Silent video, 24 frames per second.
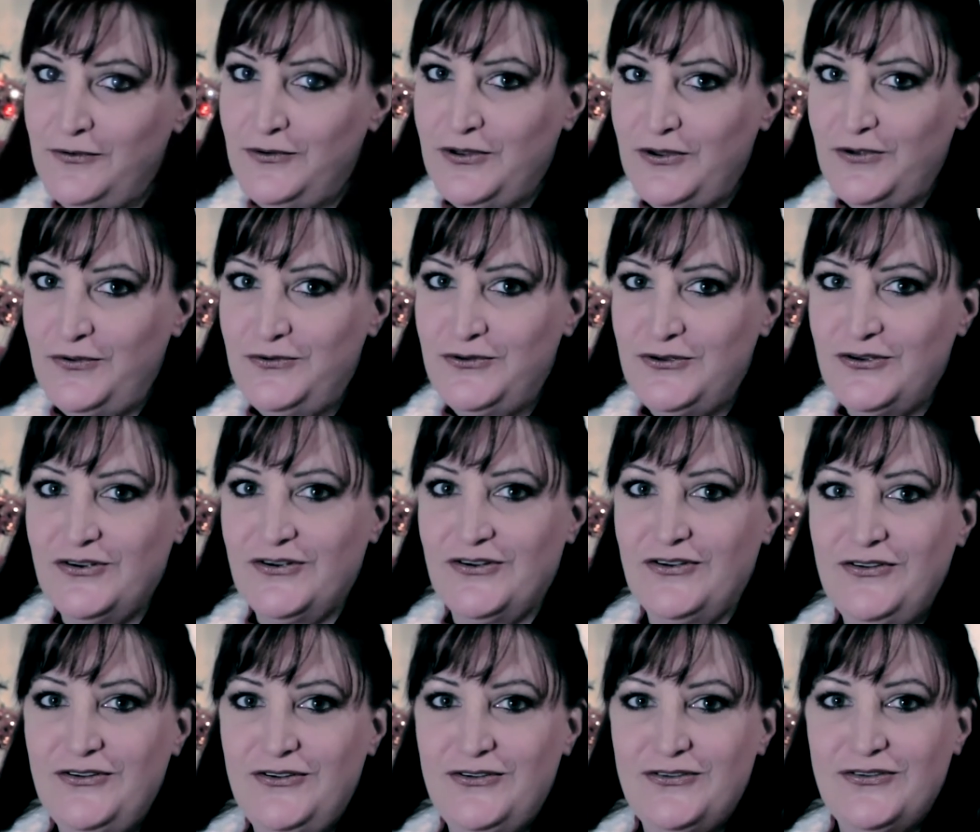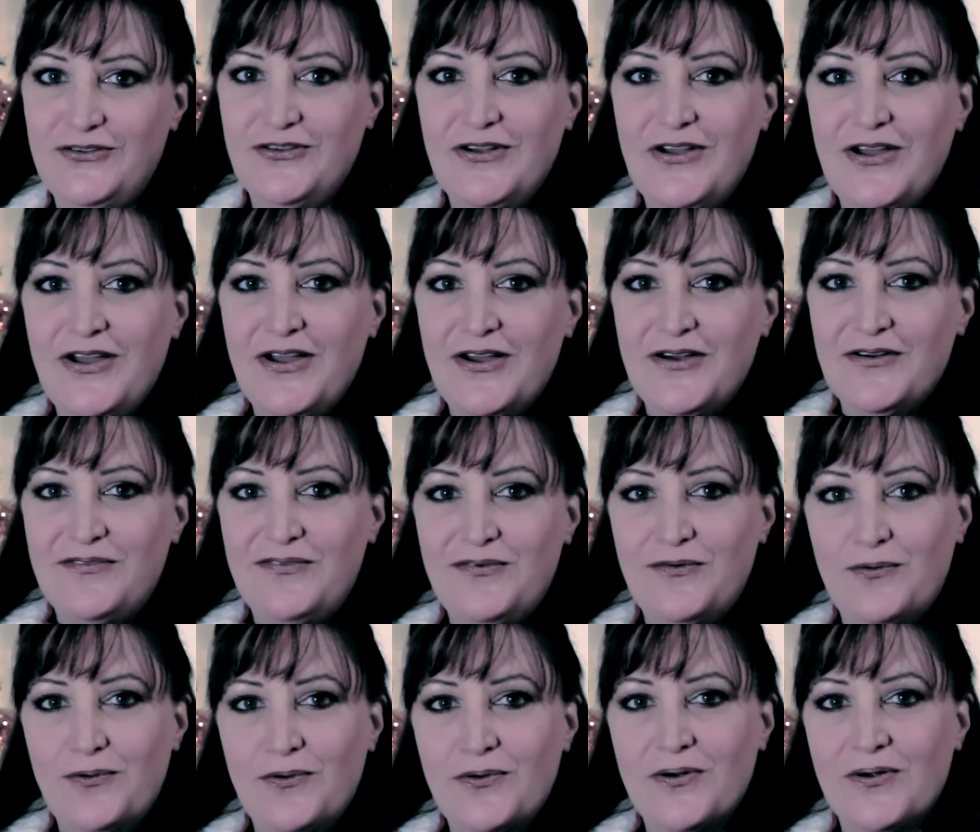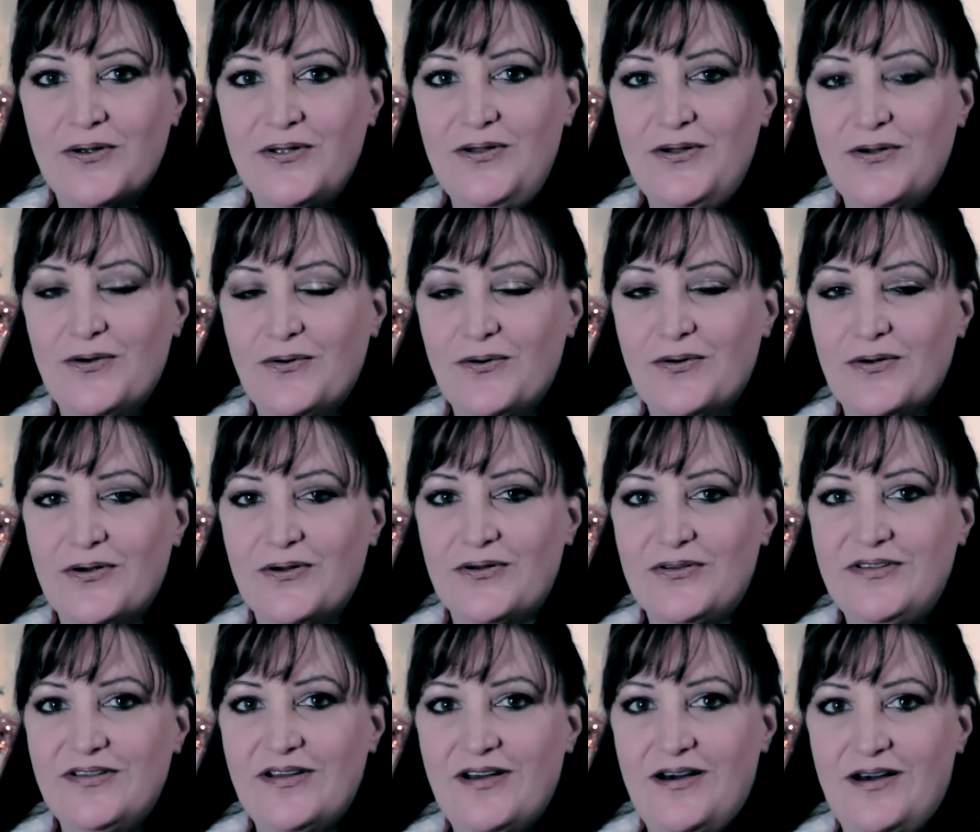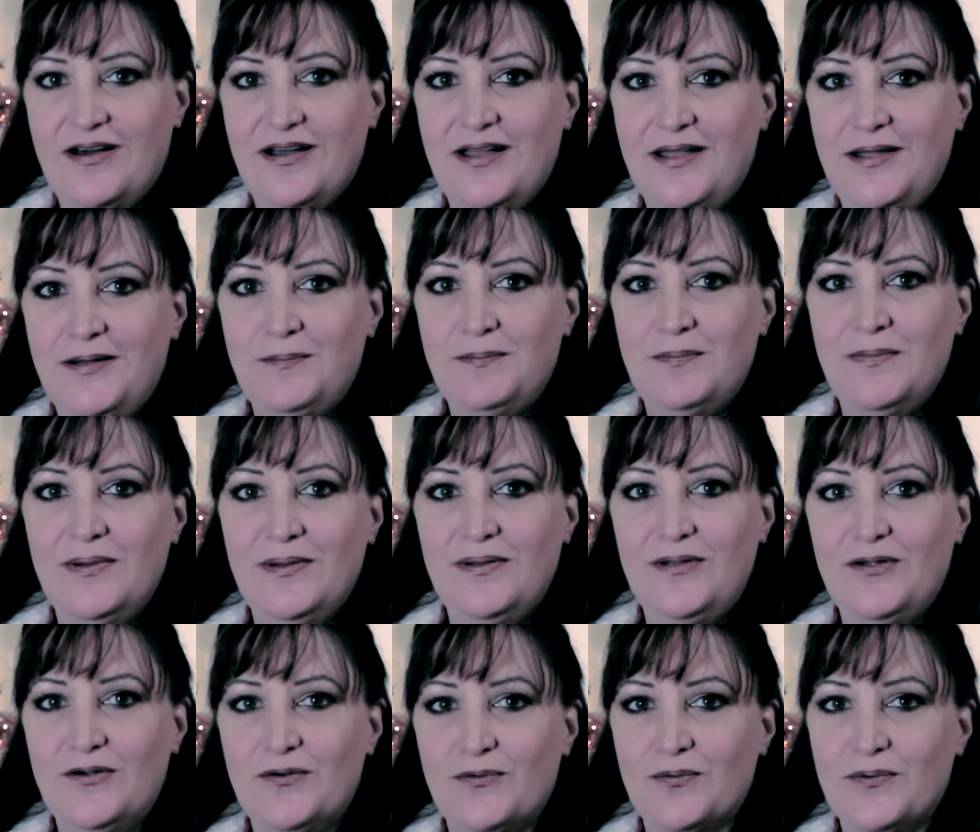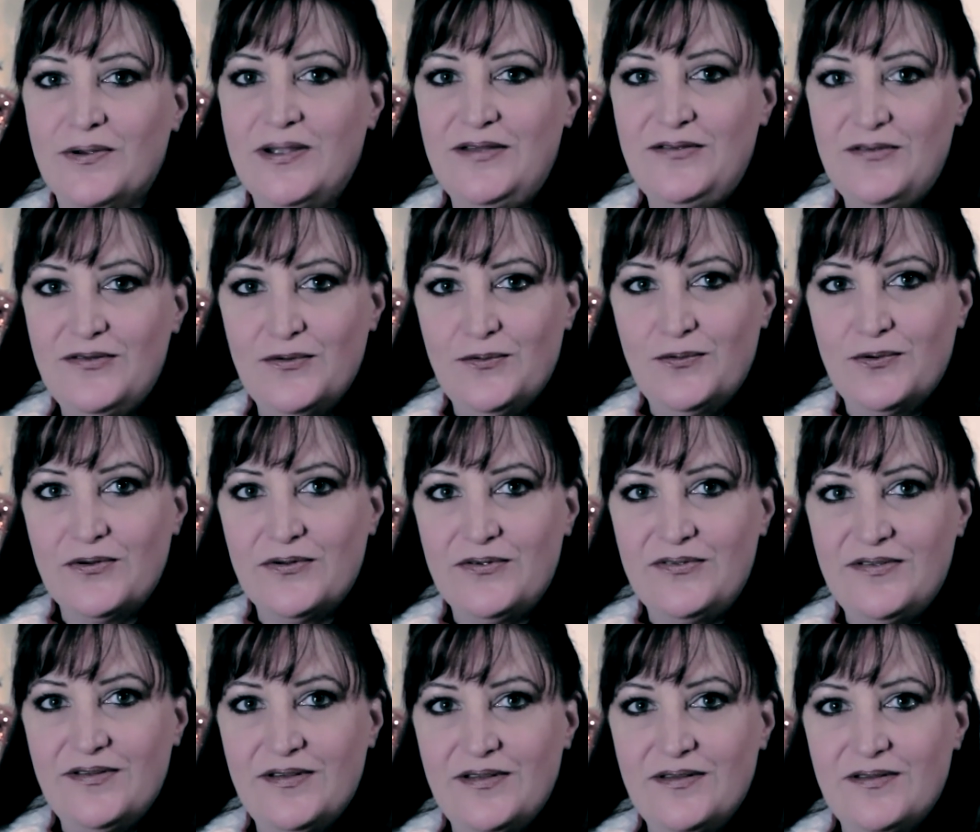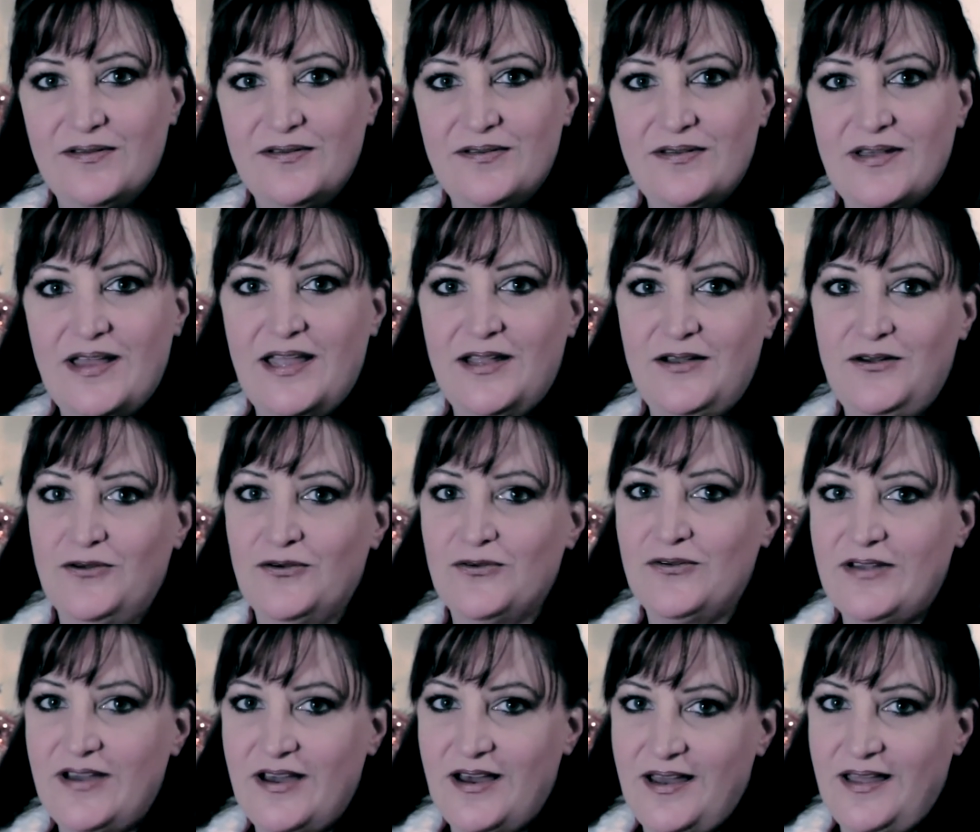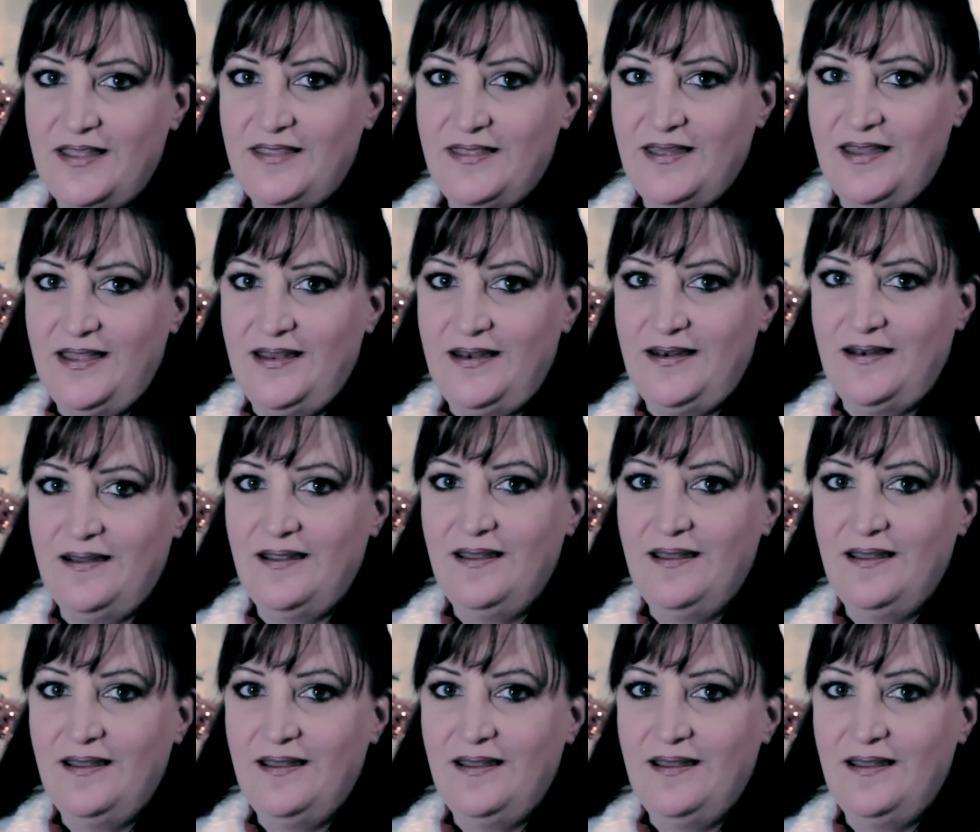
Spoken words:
New Church, for your time, your resources, and your tithing.